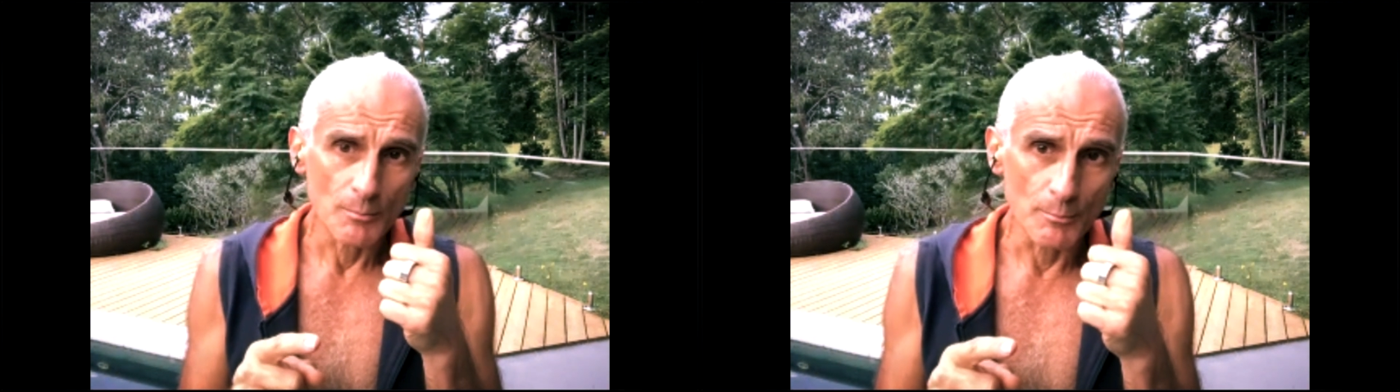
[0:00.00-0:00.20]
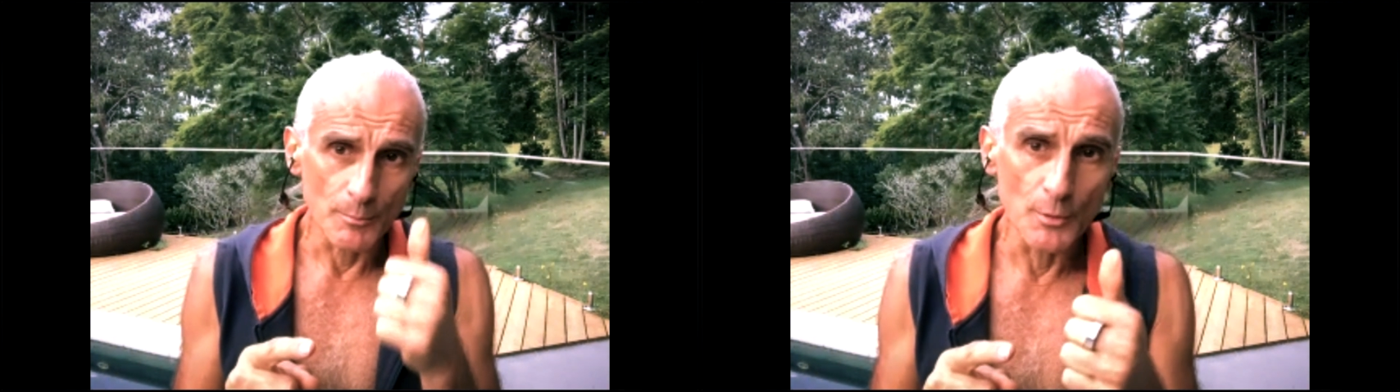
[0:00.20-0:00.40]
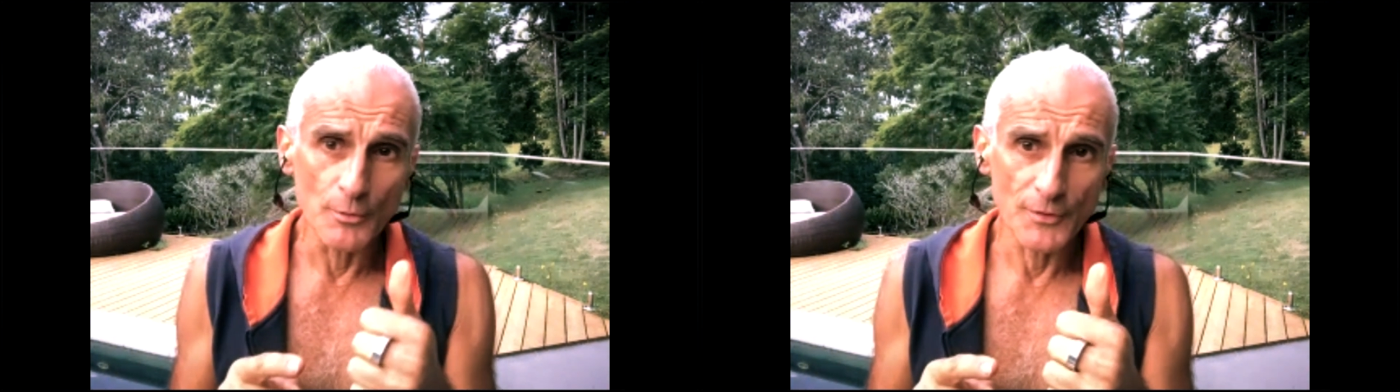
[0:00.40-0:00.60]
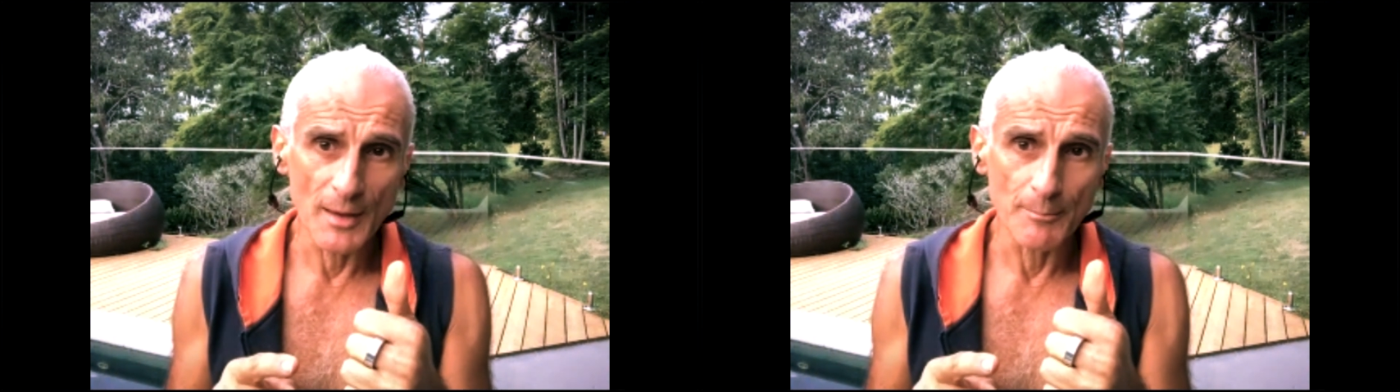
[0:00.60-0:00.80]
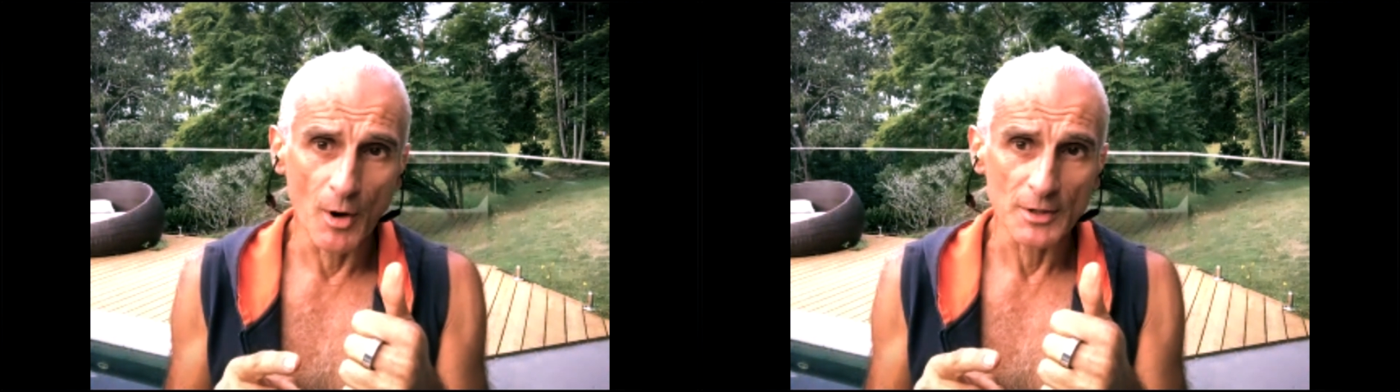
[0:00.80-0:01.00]
move
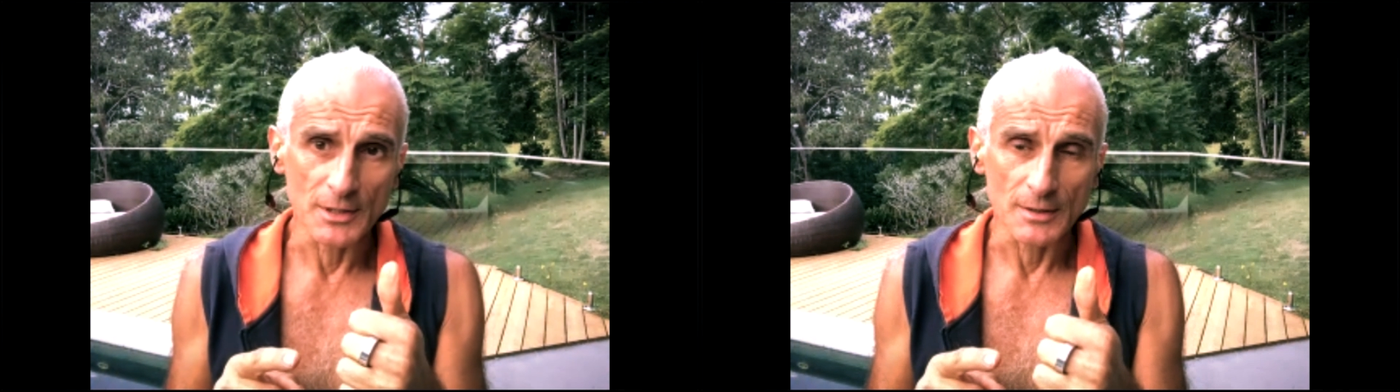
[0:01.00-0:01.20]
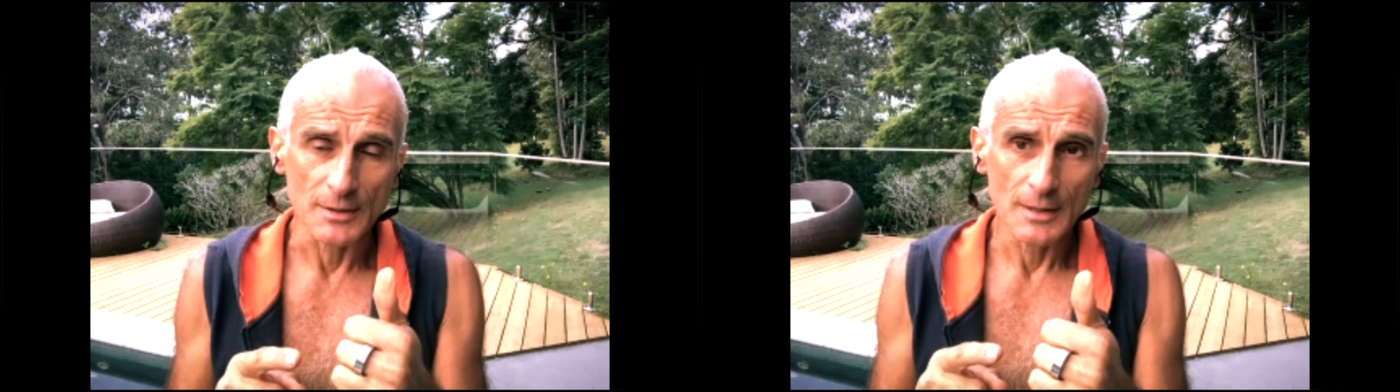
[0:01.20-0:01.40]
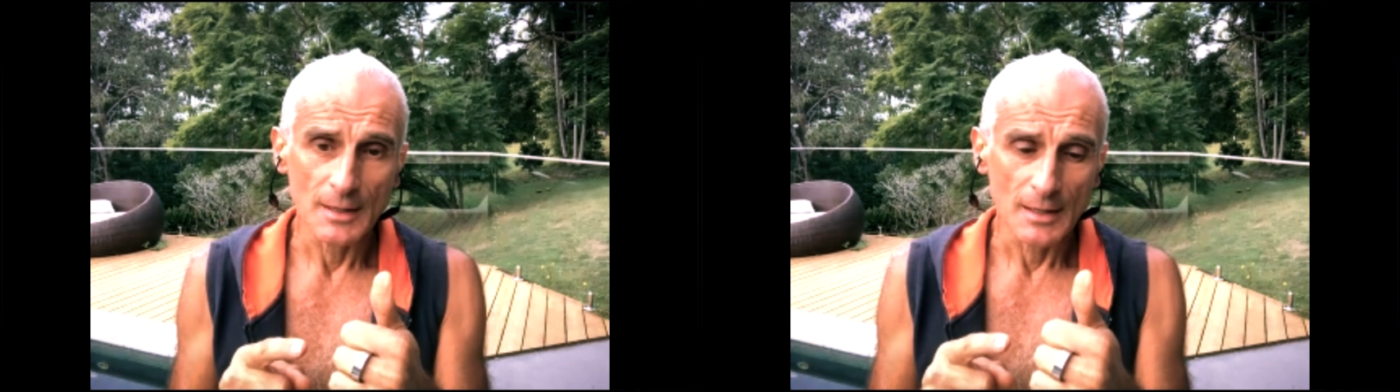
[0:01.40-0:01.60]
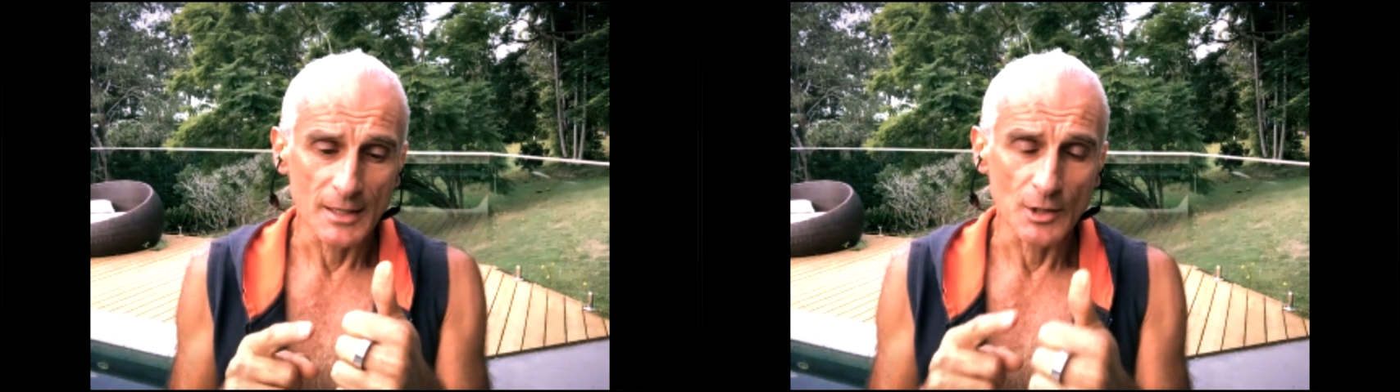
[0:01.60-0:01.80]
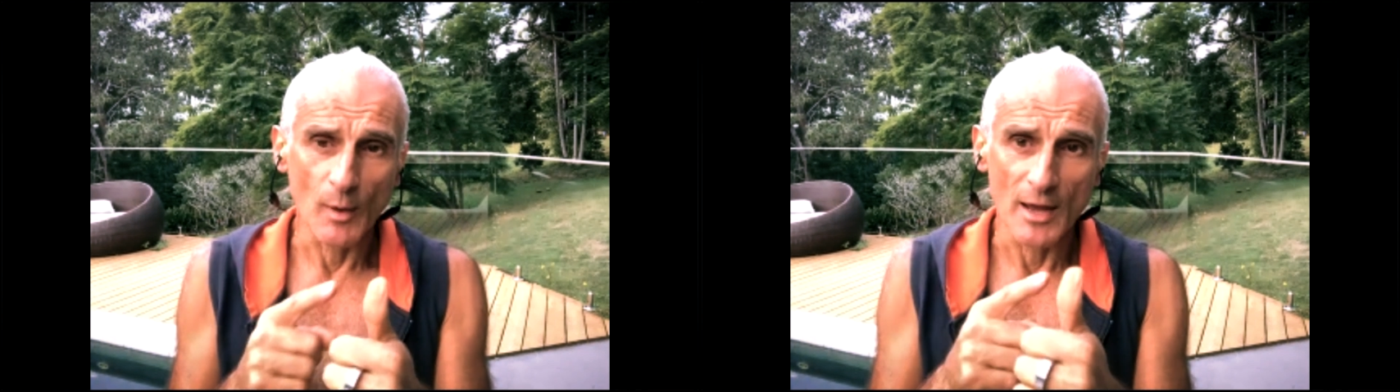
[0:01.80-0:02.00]
their body
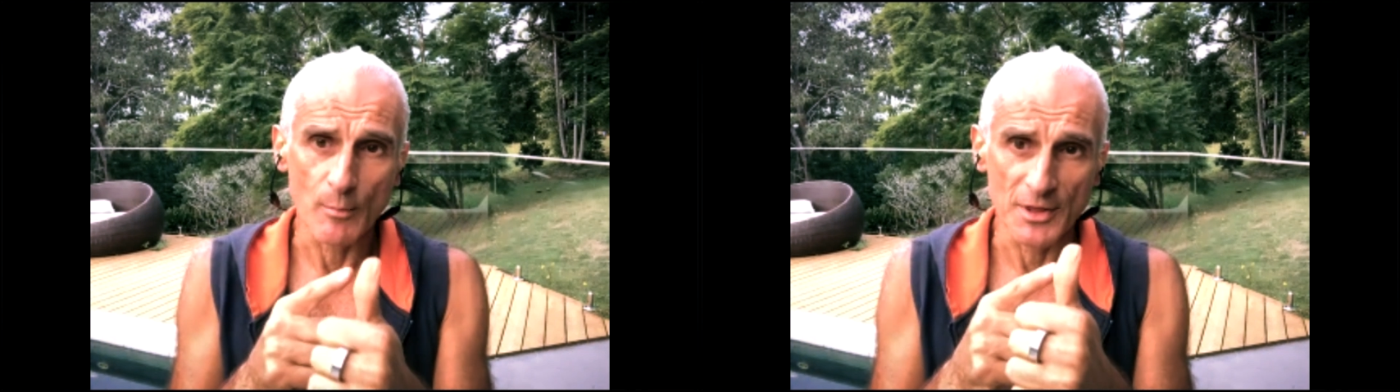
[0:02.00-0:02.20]
in a way